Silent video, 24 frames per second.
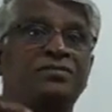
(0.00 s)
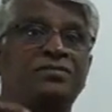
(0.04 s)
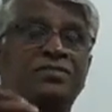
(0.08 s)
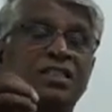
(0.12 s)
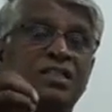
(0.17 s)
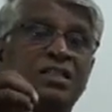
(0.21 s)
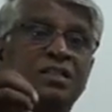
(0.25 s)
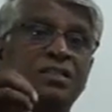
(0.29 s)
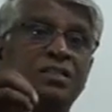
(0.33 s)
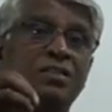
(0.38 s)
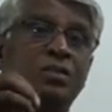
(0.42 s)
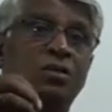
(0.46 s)

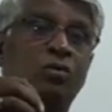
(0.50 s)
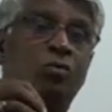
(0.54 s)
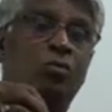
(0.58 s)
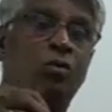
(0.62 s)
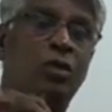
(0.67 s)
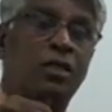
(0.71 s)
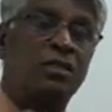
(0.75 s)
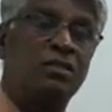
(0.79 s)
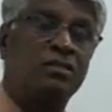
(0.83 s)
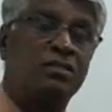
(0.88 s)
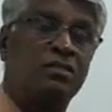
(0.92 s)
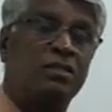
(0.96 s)
within the
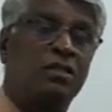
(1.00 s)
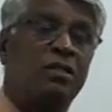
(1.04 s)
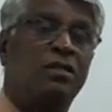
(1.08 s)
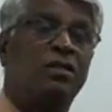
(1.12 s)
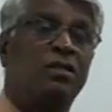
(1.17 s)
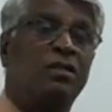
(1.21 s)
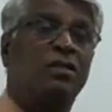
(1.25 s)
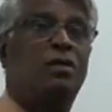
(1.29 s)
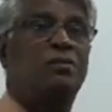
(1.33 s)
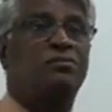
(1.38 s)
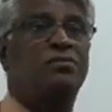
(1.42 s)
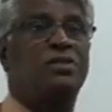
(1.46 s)

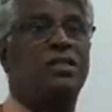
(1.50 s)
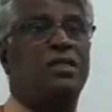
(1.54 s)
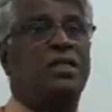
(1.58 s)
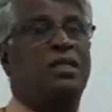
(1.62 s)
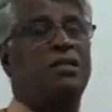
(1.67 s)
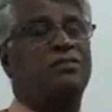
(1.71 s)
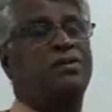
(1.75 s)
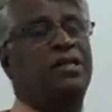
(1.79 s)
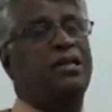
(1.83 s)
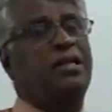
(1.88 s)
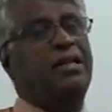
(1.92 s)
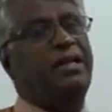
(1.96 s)
1/3 of the
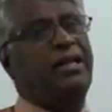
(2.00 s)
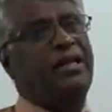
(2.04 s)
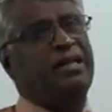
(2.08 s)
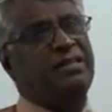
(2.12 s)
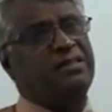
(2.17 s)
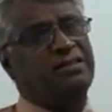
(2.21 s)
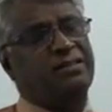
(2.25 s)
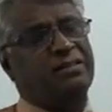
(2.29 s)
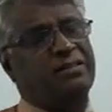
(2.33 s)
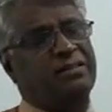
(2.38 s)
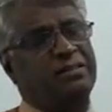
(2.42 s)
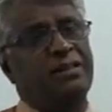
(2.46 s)
given
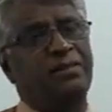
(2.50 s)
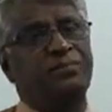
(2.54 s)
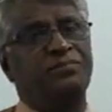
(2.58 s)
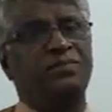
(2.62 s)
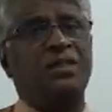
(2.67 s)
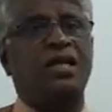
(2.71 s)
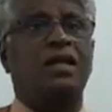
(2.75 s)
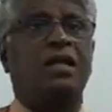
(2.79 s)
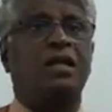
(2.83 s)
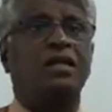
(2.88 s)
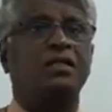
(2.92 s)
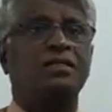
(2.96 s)
length?
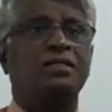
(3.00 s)
There are